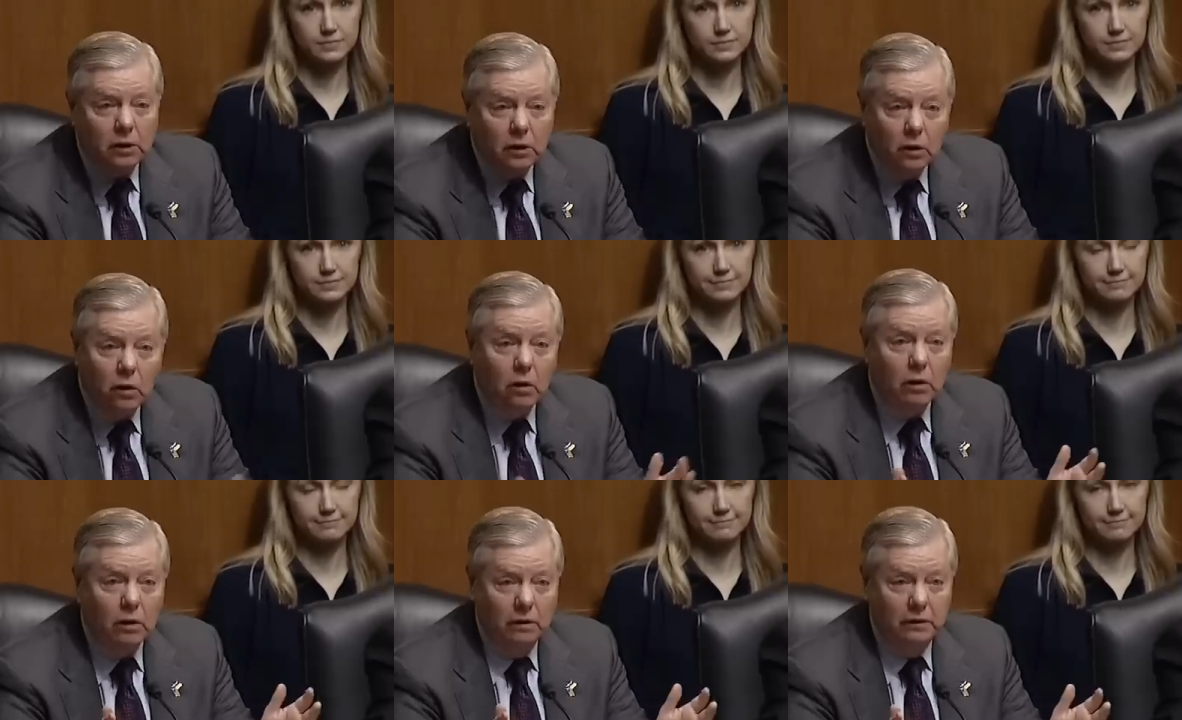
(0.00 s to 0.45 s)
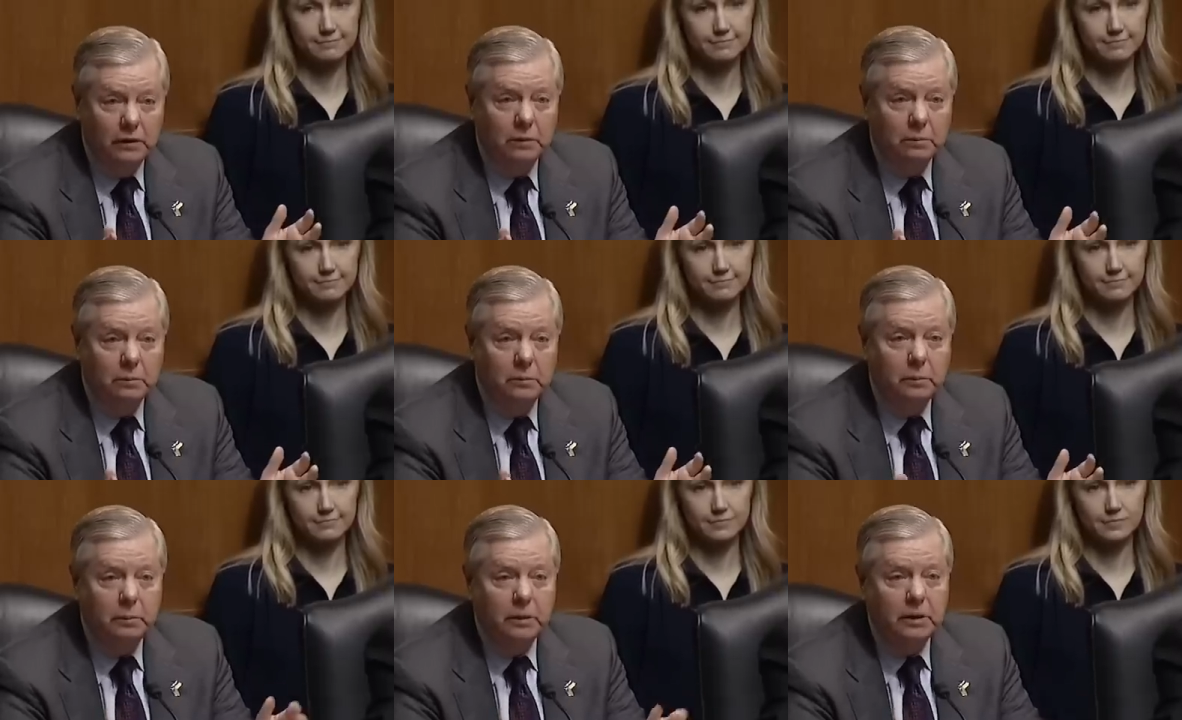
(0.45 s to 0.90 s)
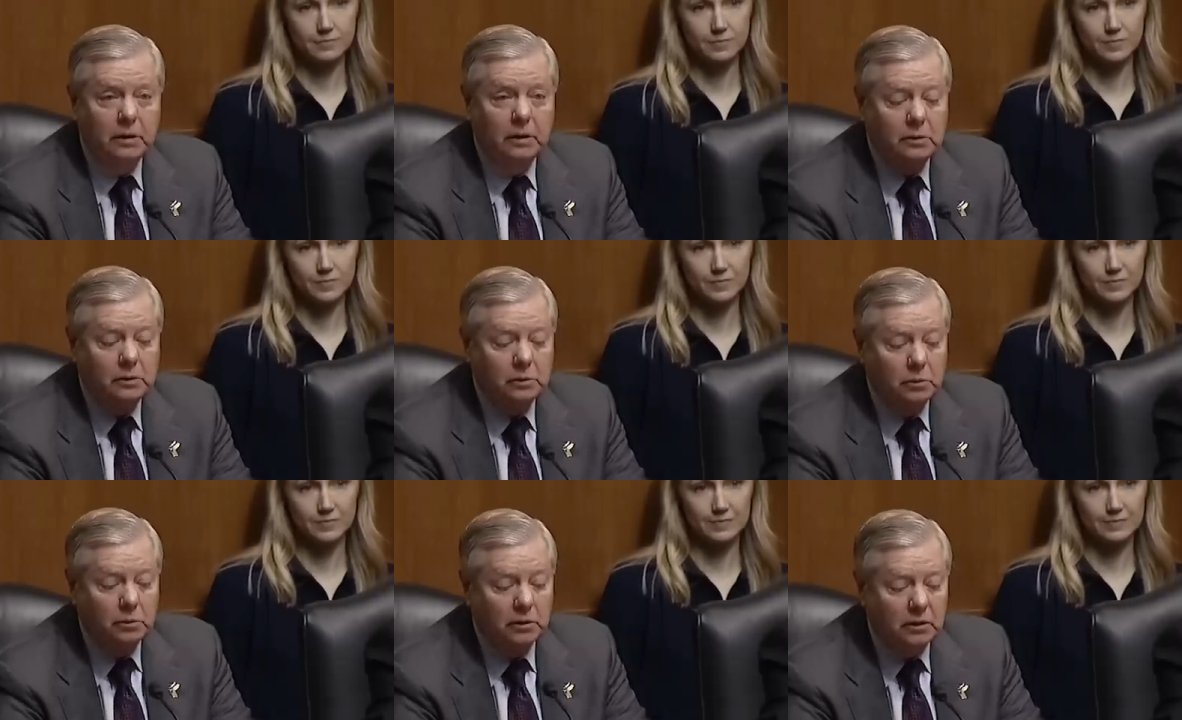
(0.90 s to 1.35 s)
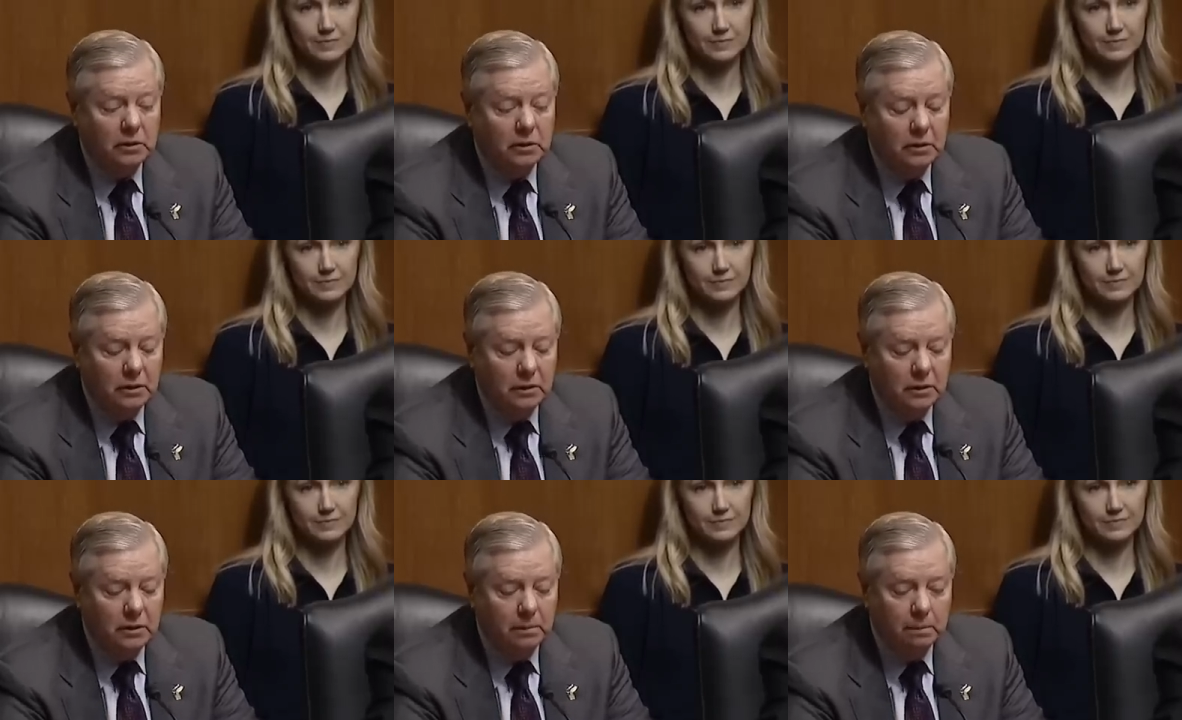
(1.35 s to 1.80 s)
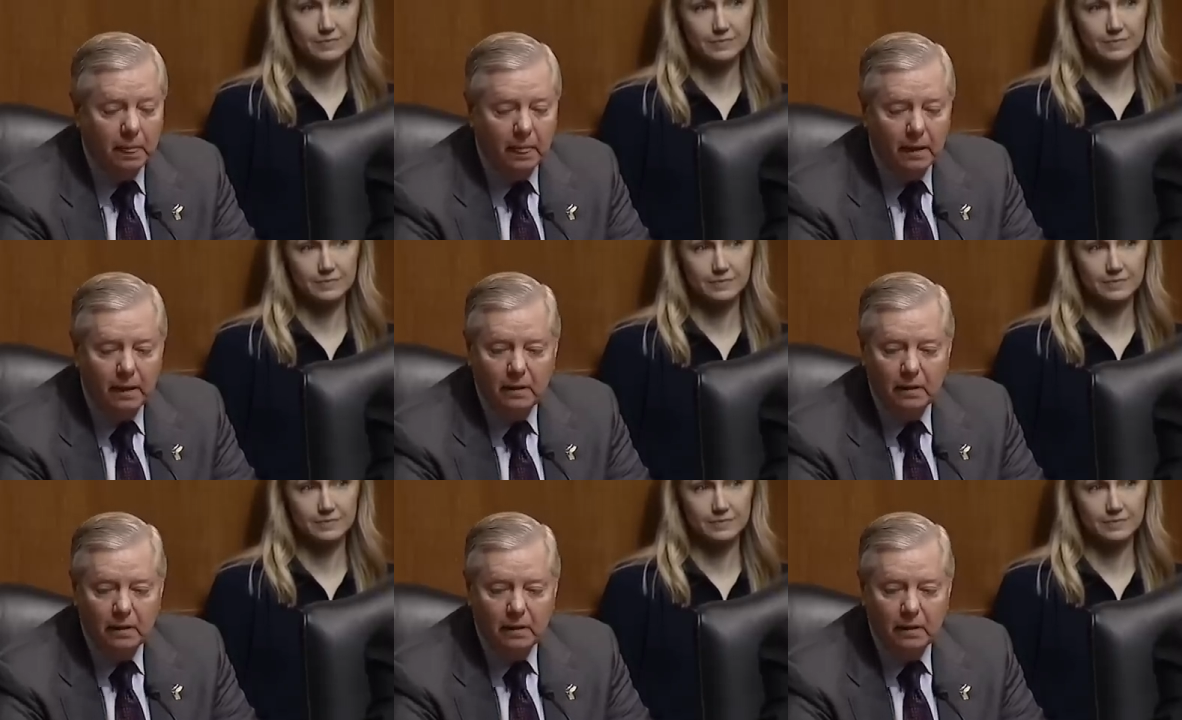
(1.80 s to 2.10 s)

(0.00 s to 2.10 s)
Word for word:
Speaker 1: and all of you, to be honest with you. Uh,